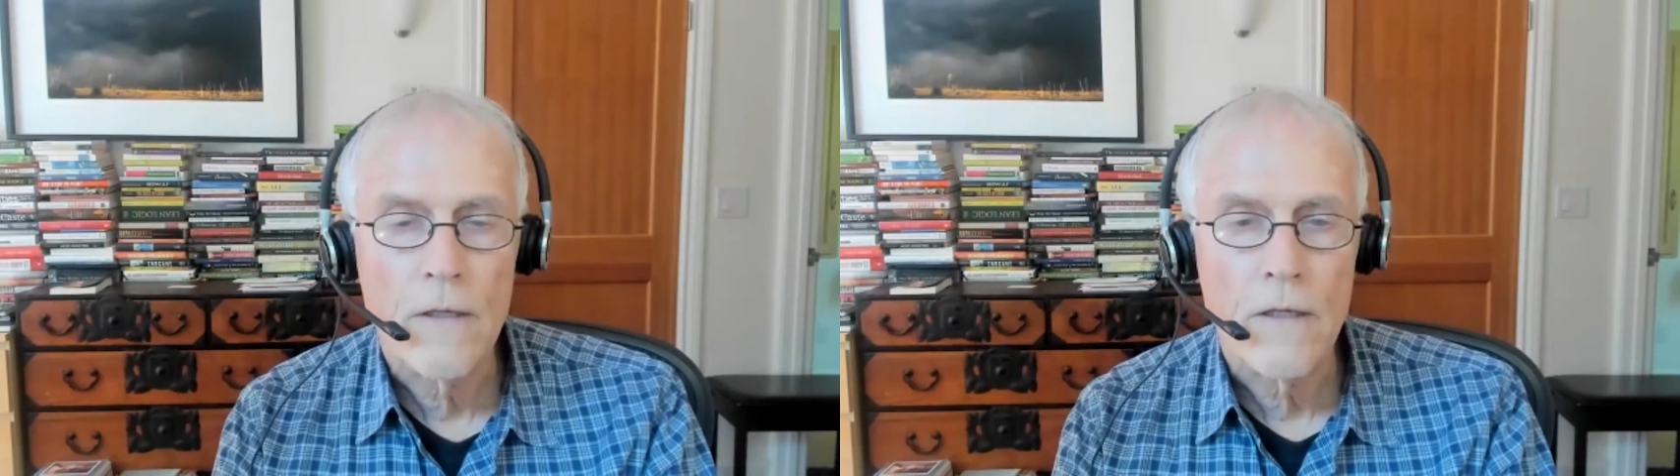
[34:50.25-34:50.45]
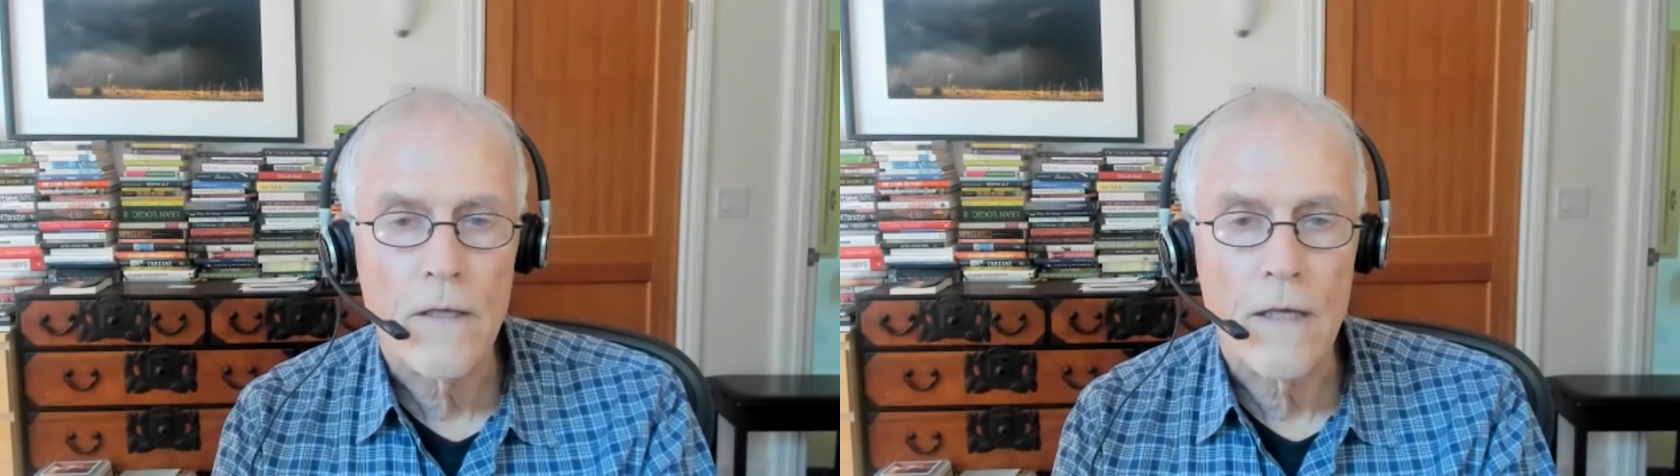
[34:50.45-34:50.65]

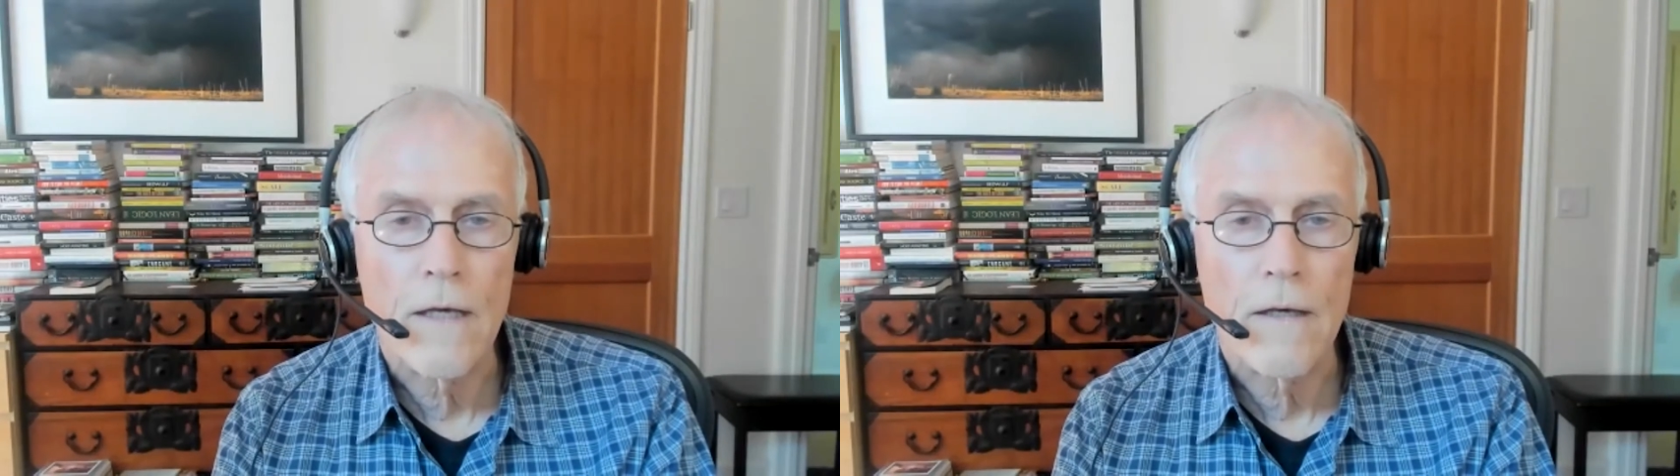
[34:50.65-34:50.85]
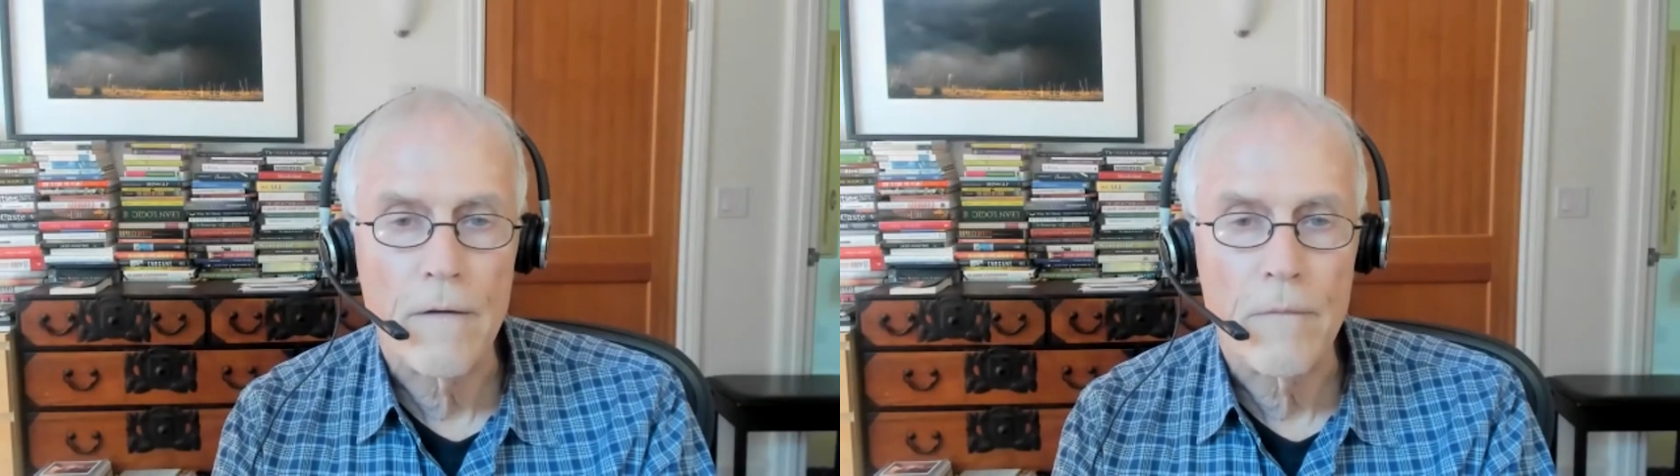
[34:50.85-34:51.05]

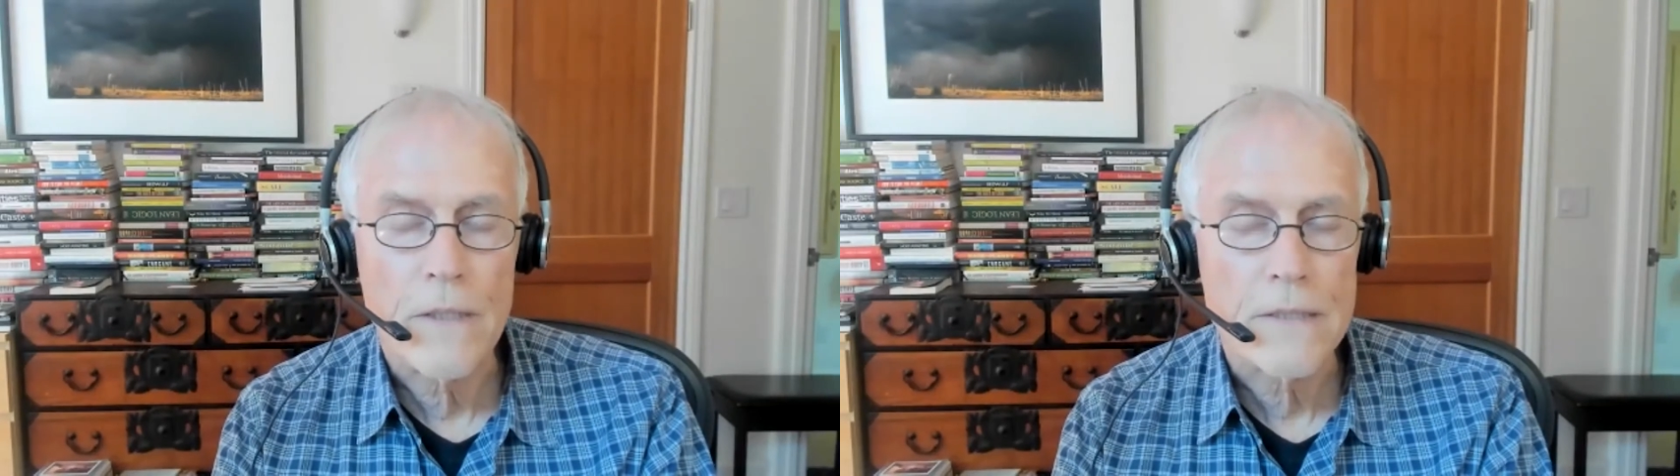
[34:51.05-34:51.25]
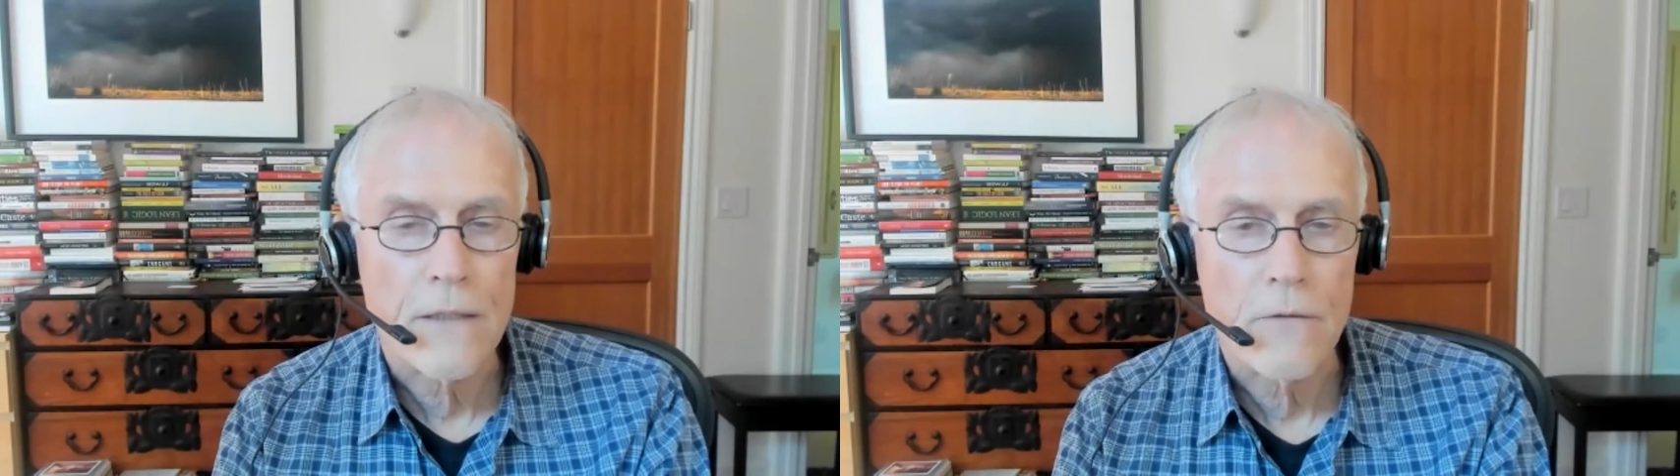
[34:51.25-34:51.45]

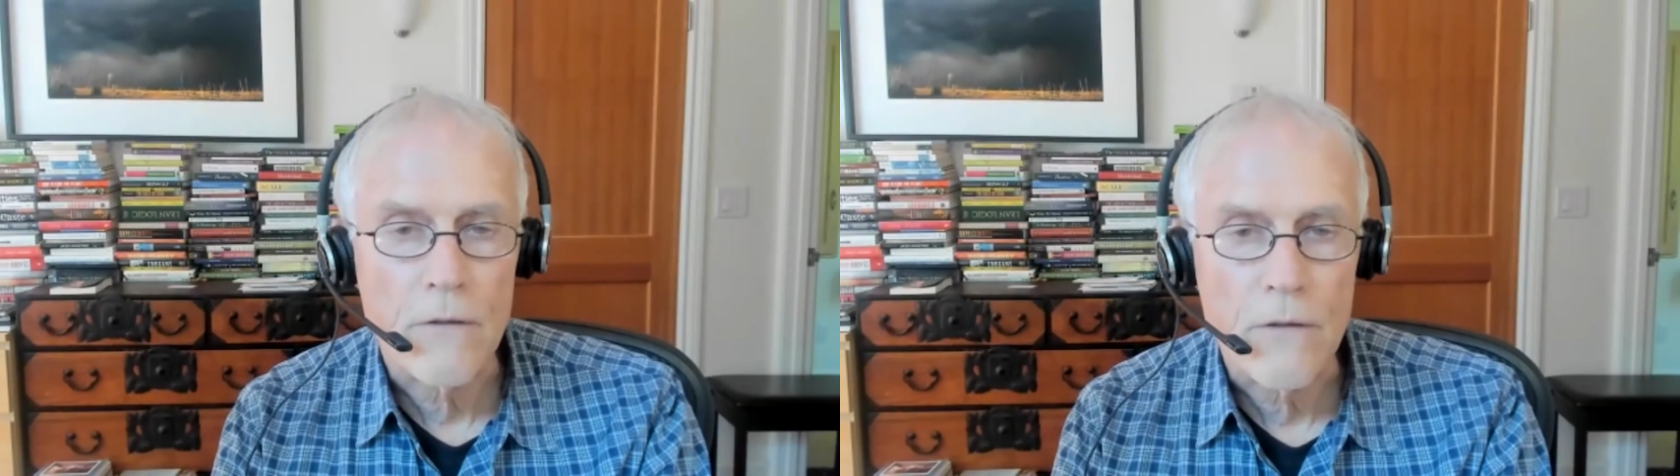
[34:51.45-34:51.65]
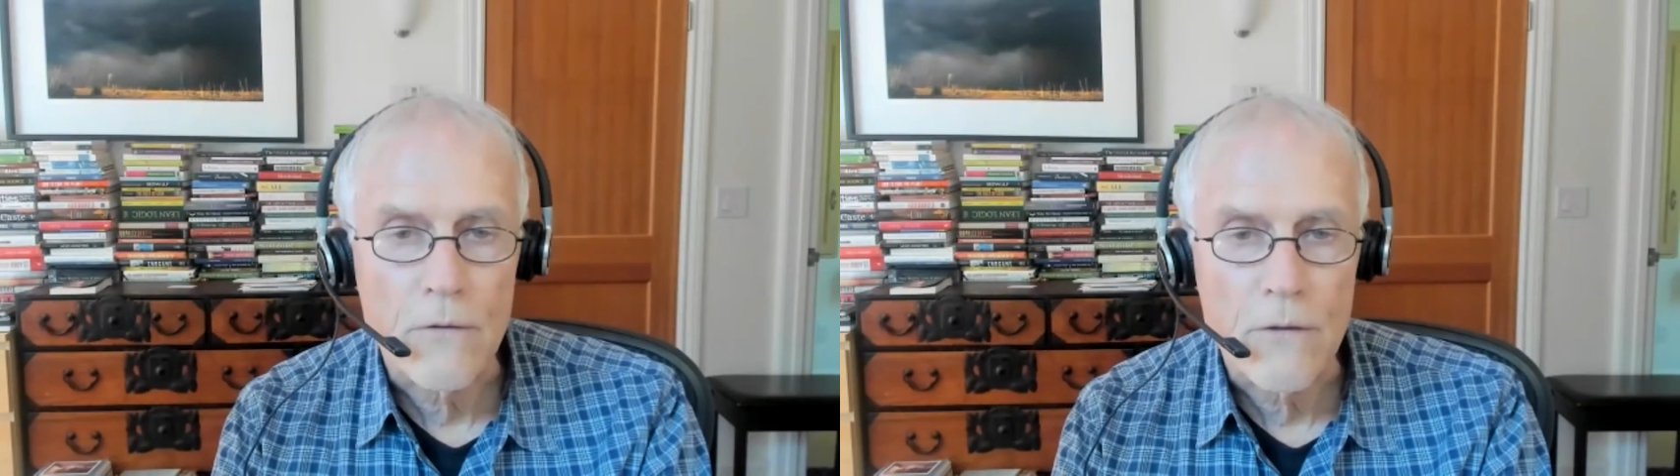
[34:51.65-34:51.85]
because I
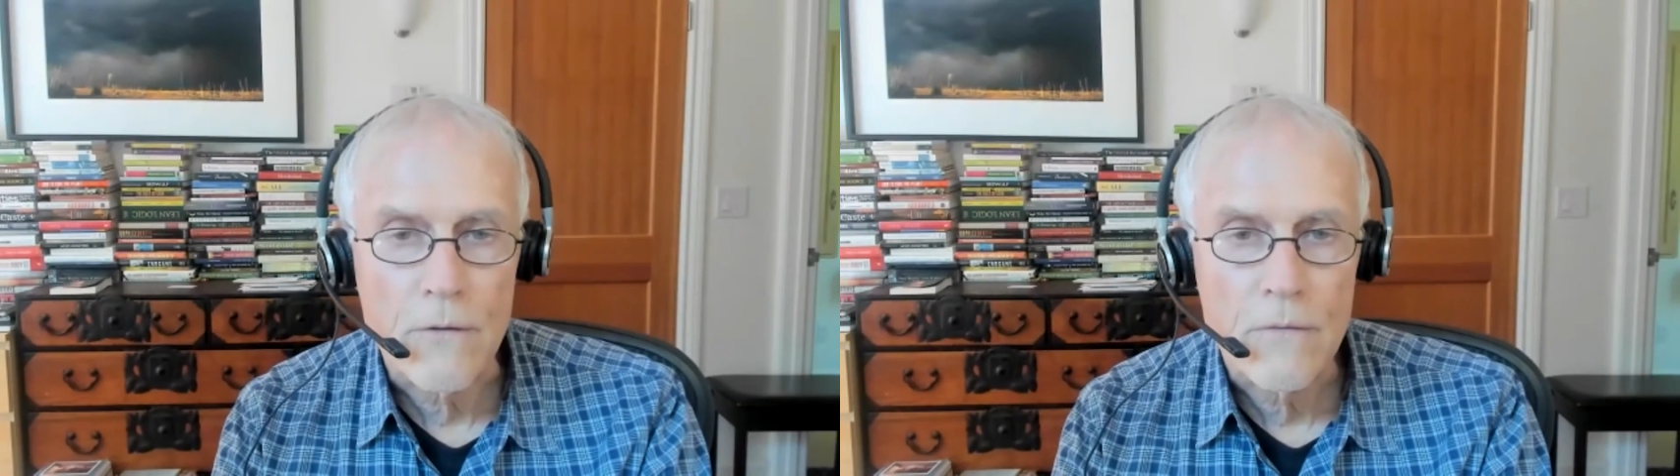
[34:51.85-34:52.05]
don't know you.